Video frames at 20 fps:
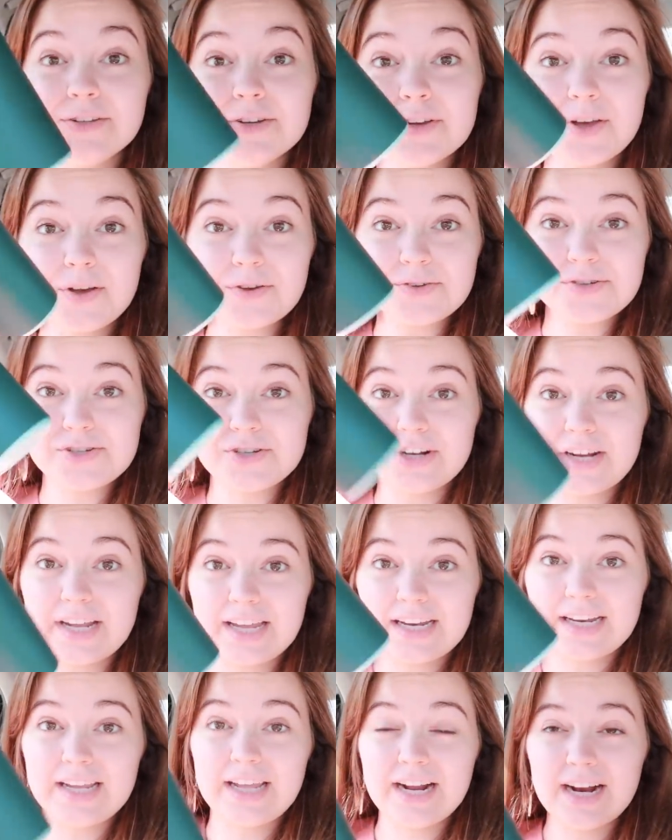glucose
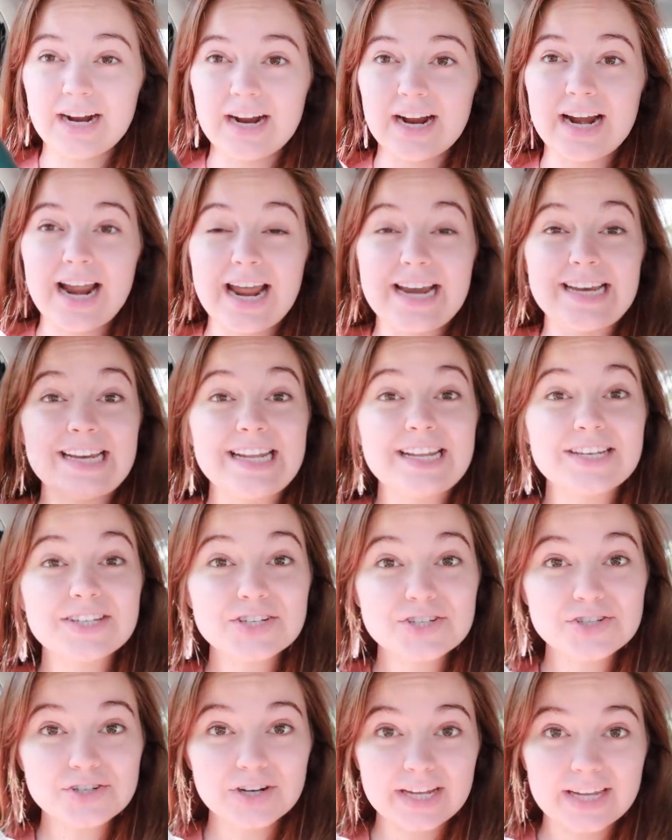drink in here, and I need
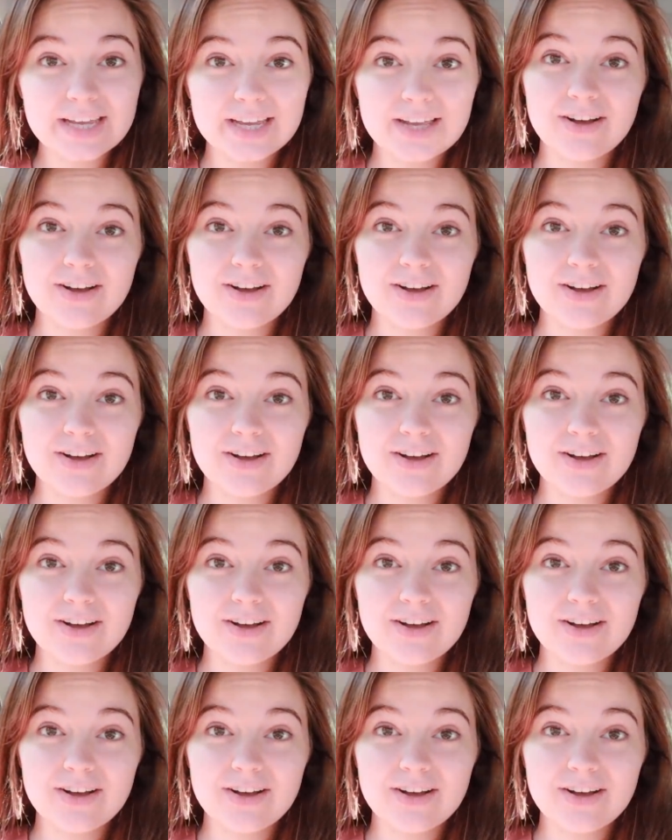to drink